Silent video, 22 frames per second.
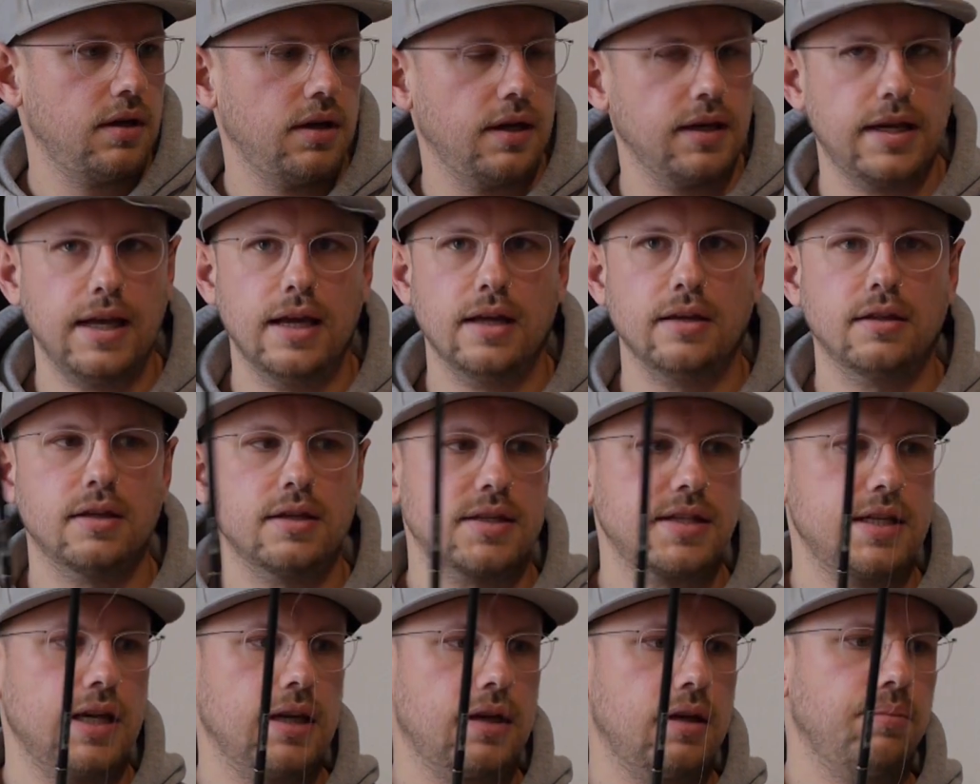Again, the
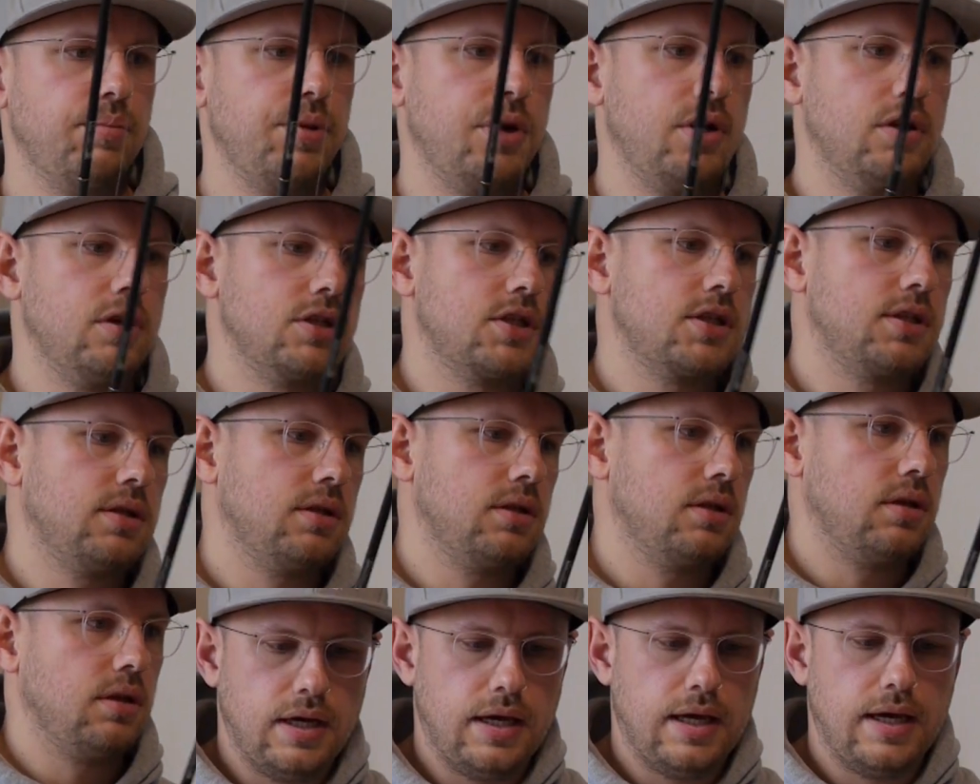second
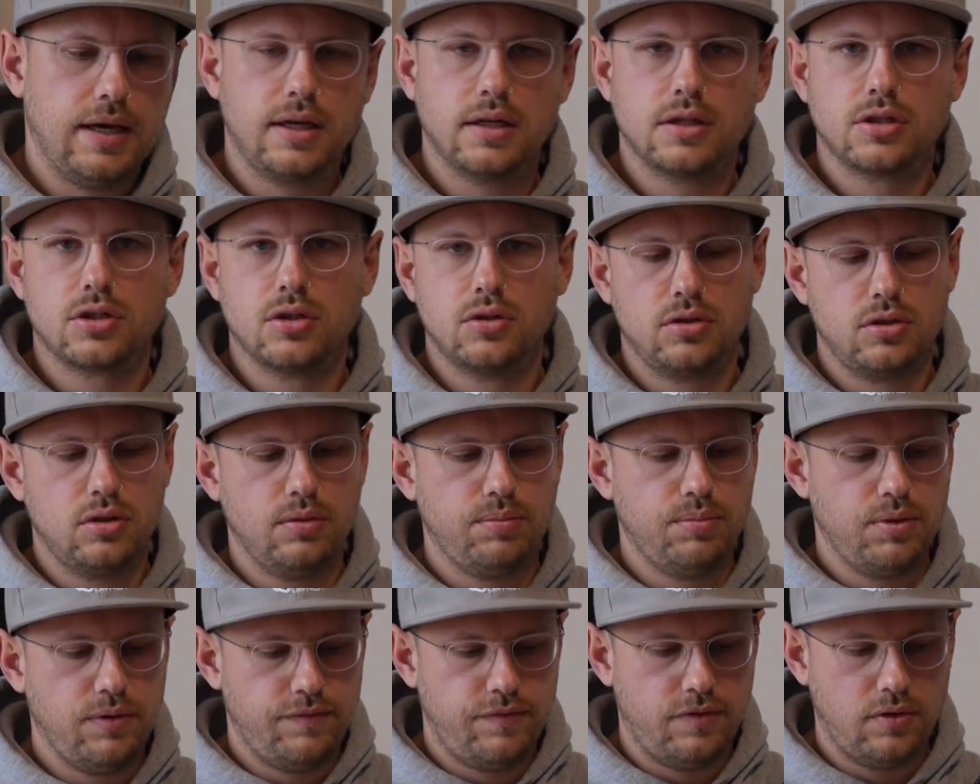person, like I told you
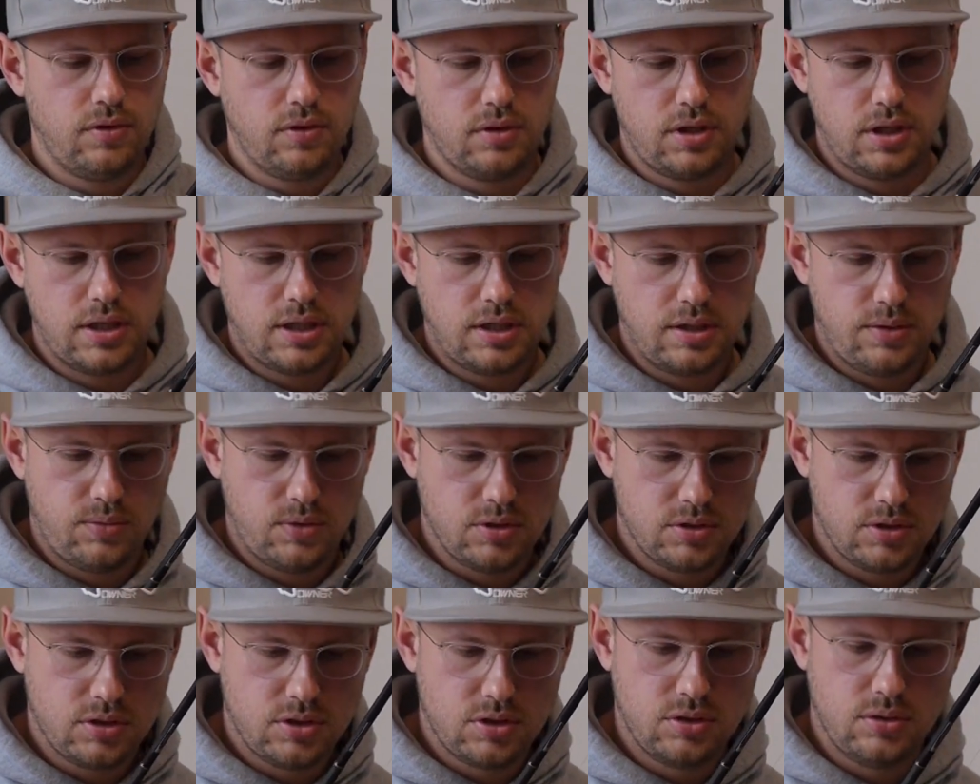before, I
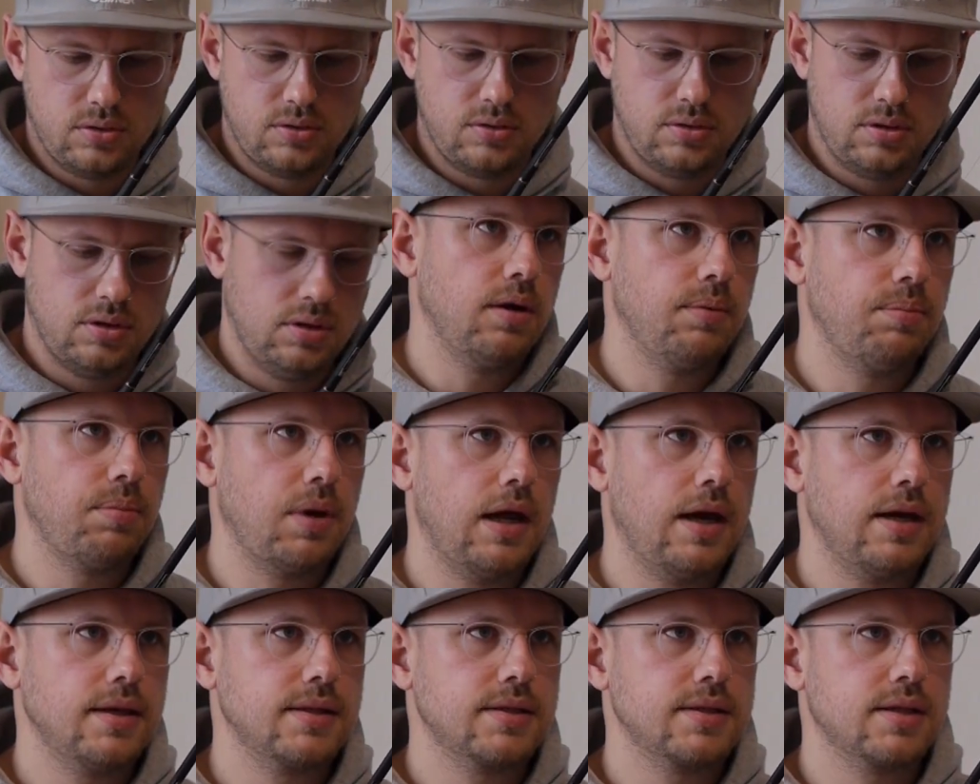want to
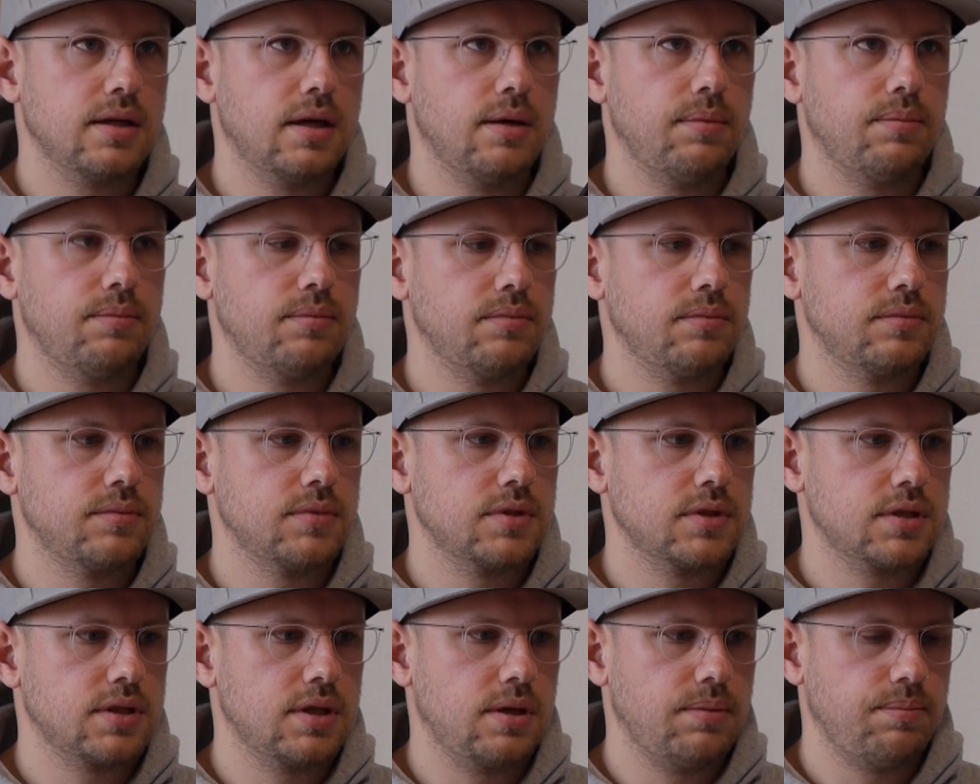apply
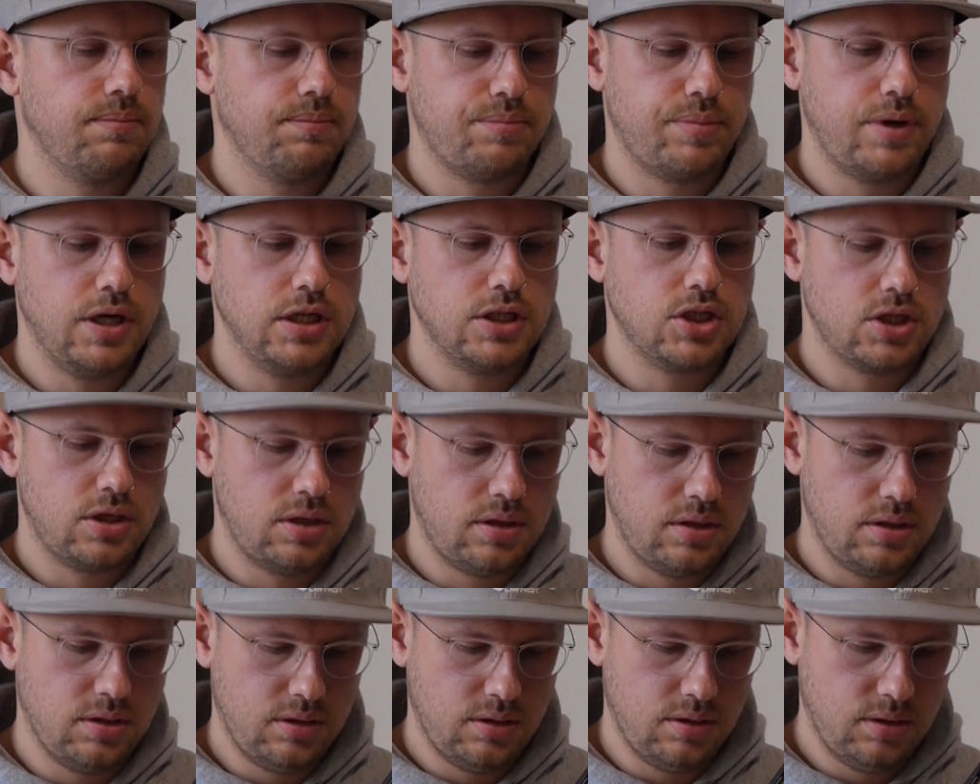some
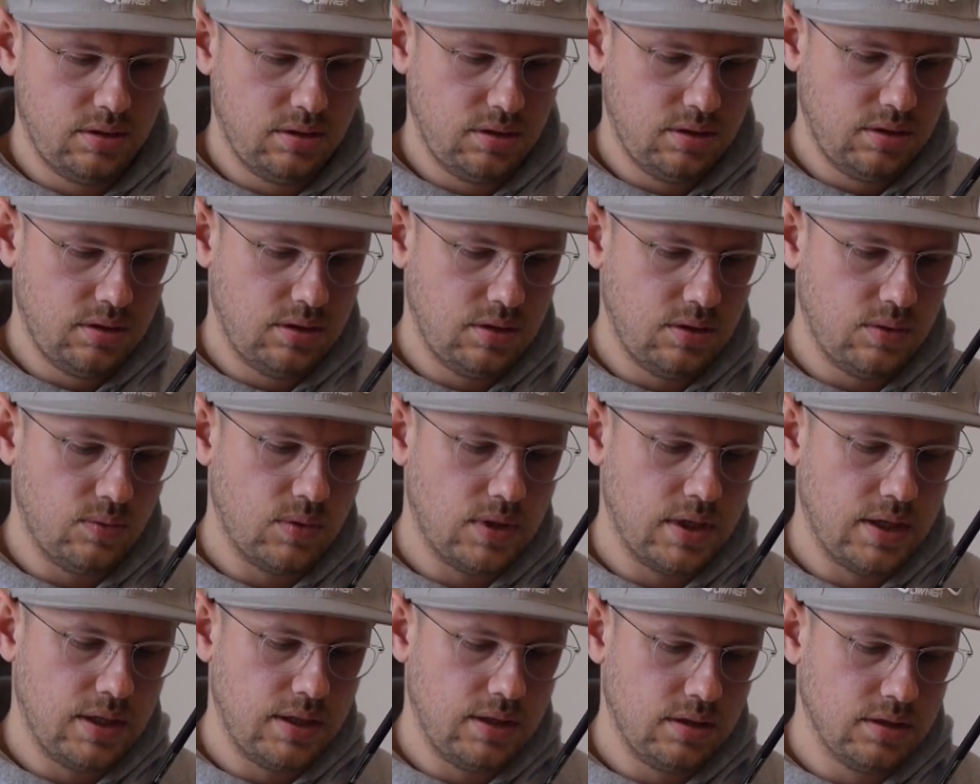pressure
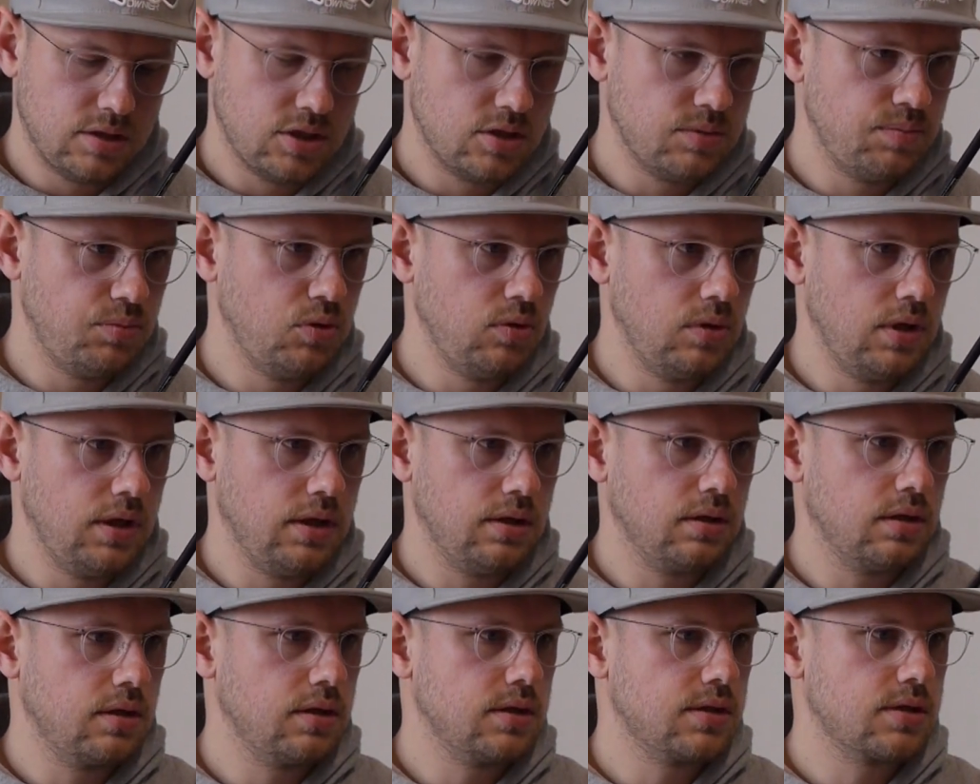while
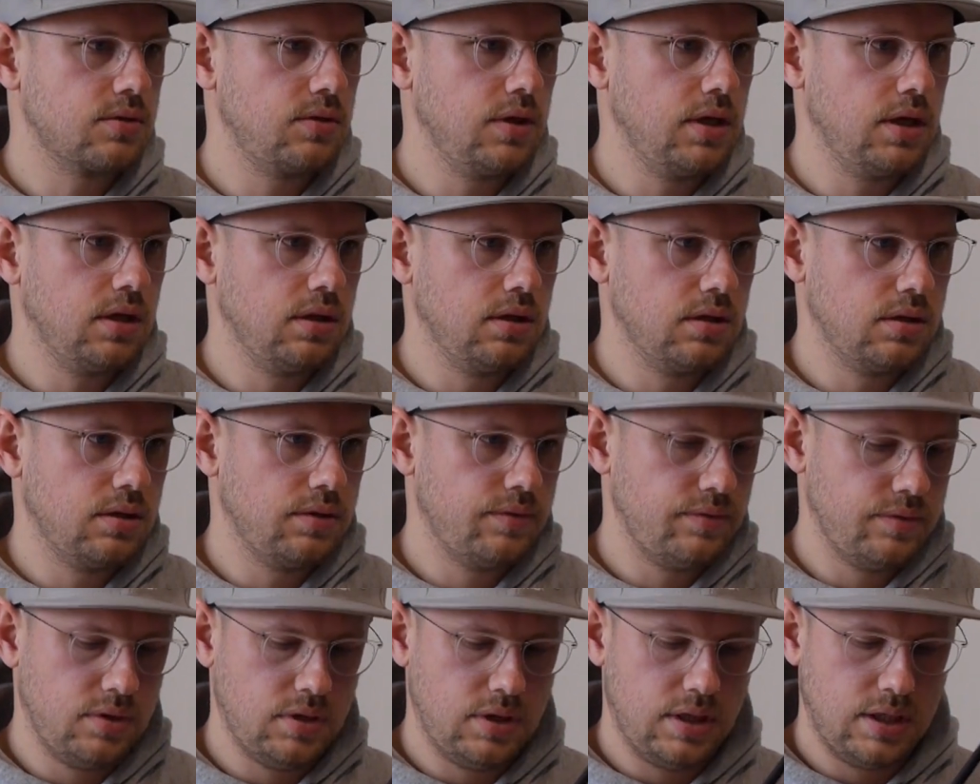spooling this reel,
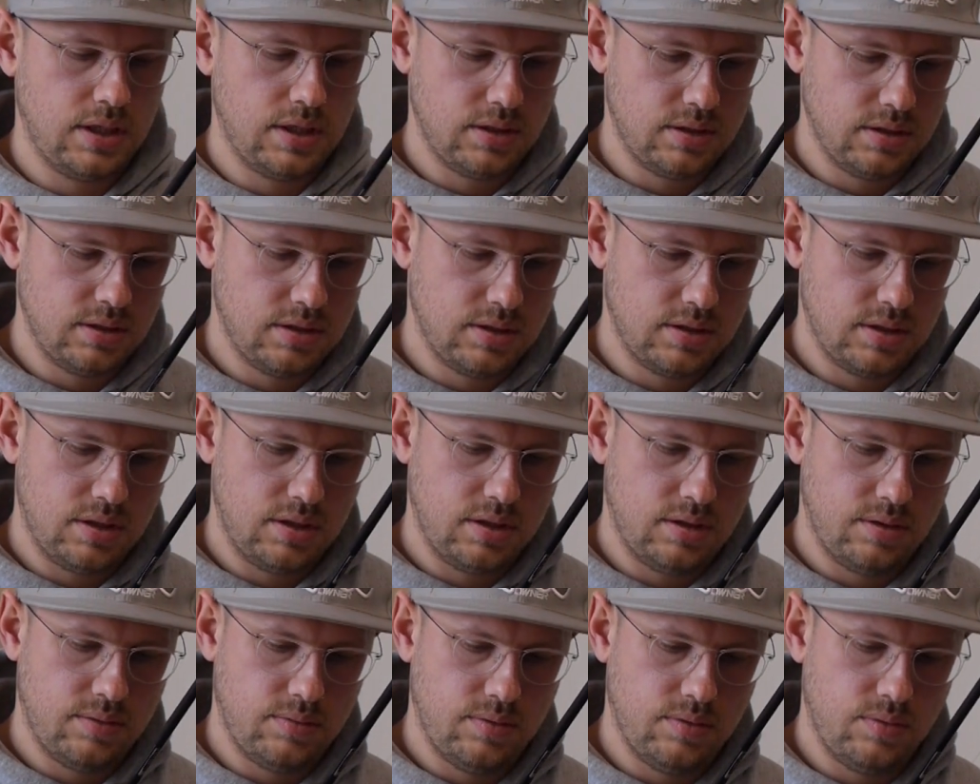and
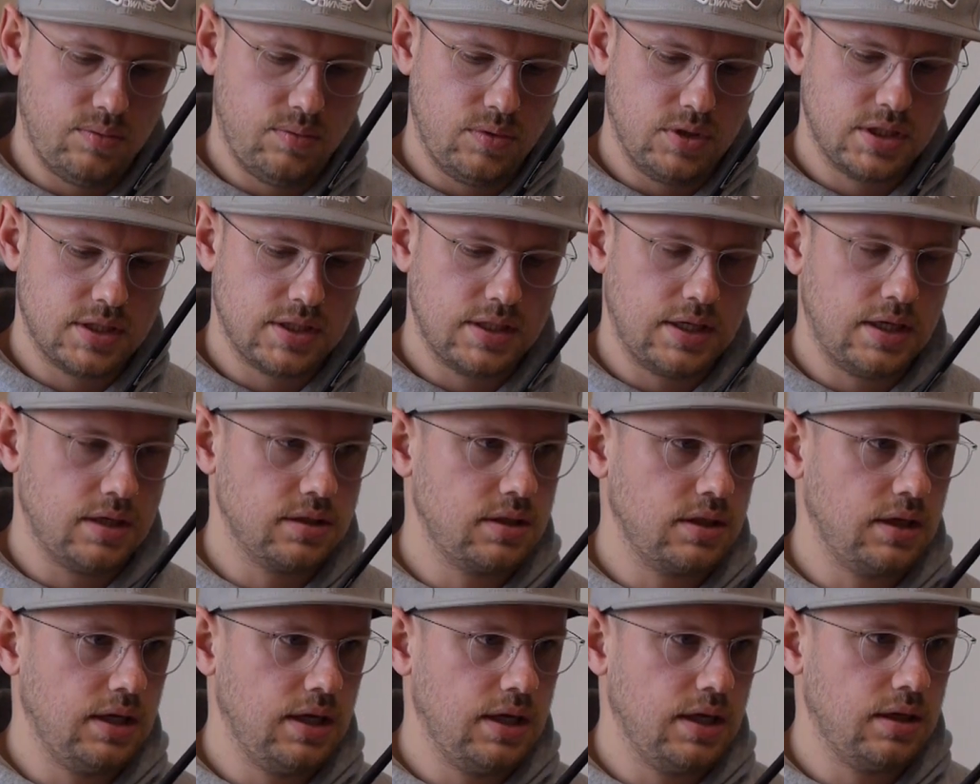we
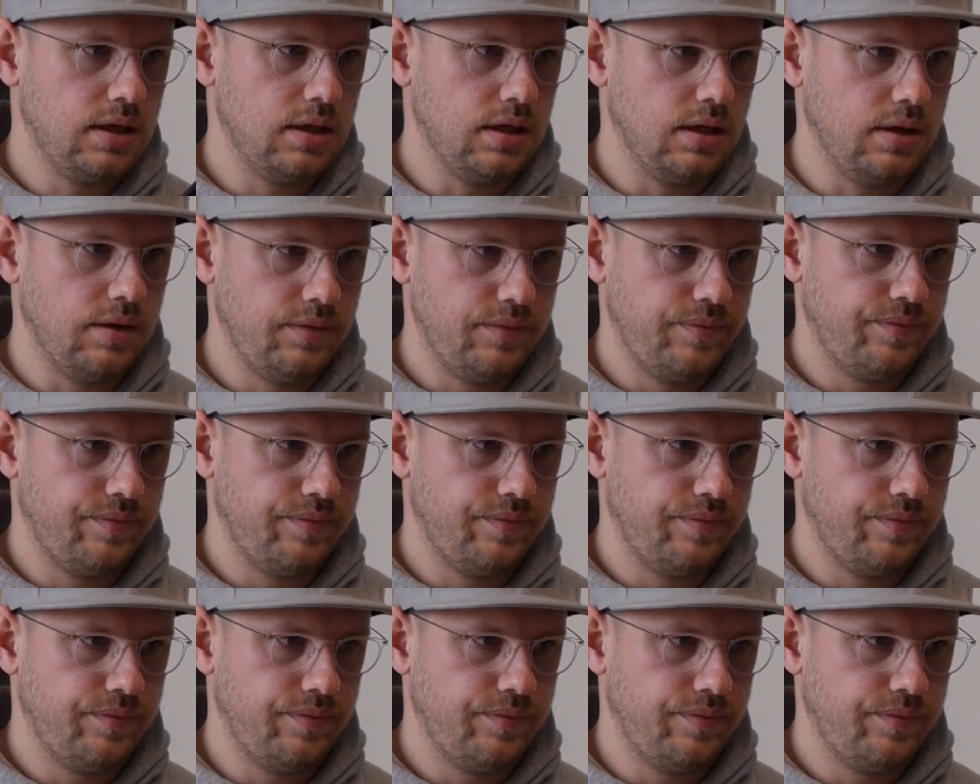start again.